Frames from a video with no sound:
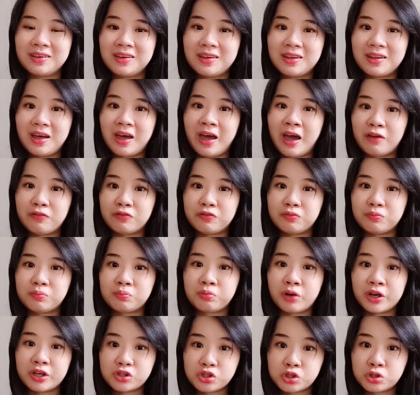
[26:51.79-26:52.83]
have
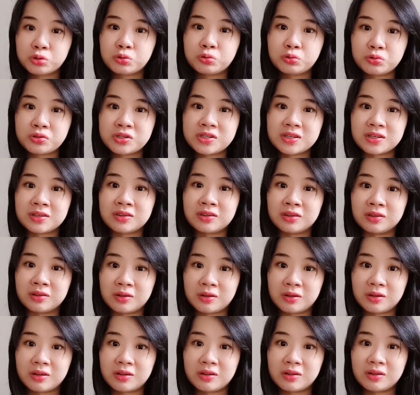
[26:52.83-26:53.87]
breakthroughs in
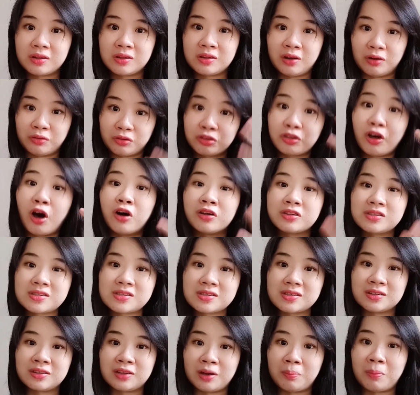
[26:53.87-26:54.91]
their thoughts, in
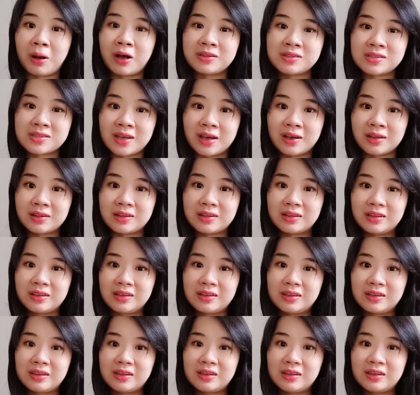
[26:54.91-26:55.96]
their mindset,
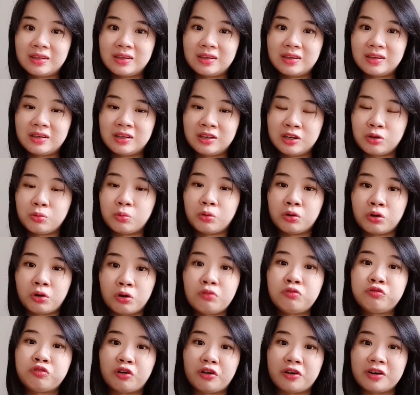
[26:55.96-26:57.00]
he will go
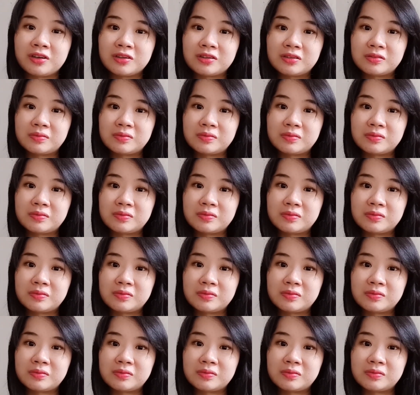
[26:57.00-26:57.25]
for it.